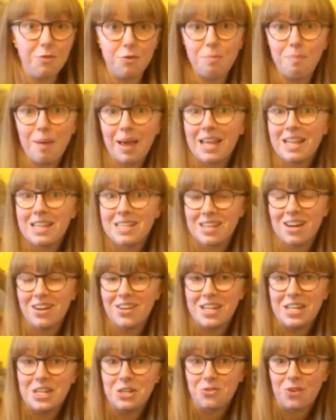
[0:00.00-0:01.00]
remains
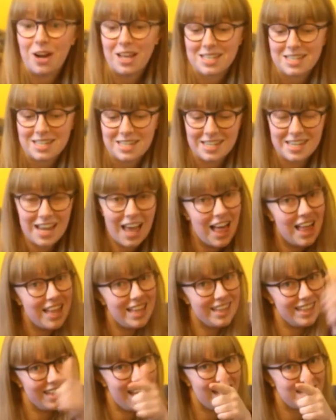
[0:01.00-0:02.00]
uninterested.
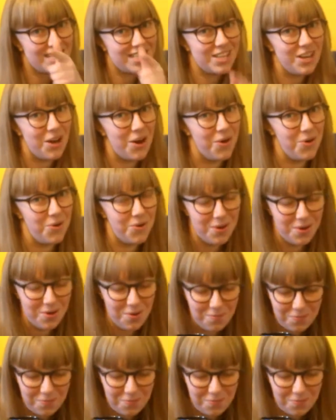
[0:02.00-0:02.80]
Let's go.